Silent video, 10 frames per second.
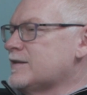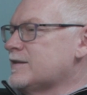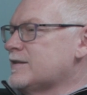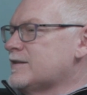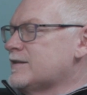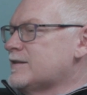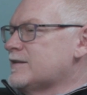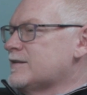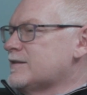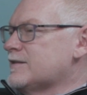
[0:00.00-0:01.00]

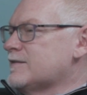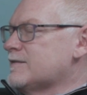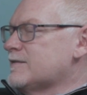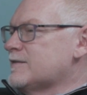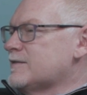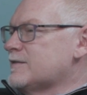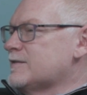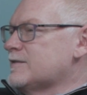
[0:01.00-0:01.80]
(no one is talking)